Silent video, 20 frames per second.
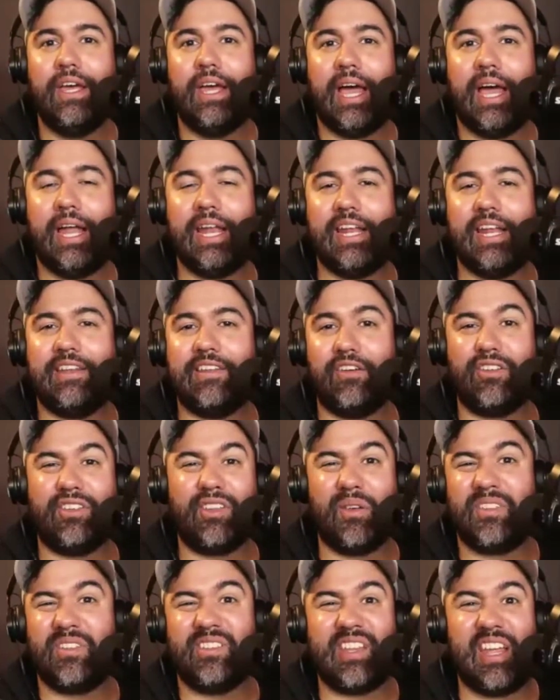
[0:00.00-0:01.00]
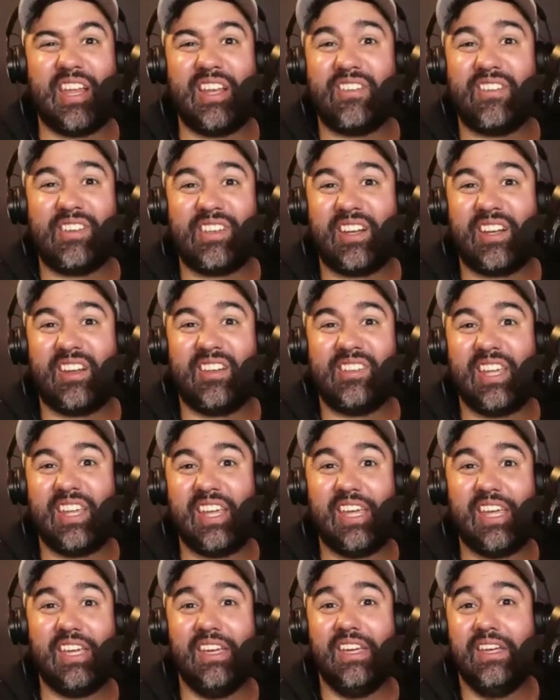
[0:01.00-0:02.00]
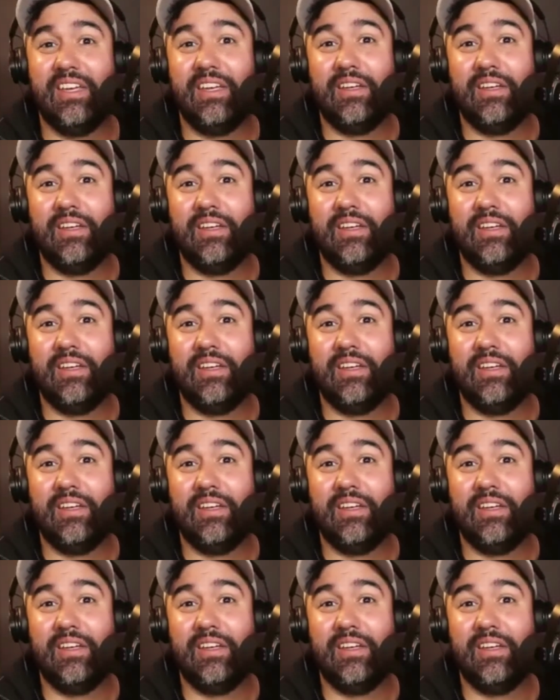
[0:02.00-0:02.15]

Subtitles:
And it's also just interesting to see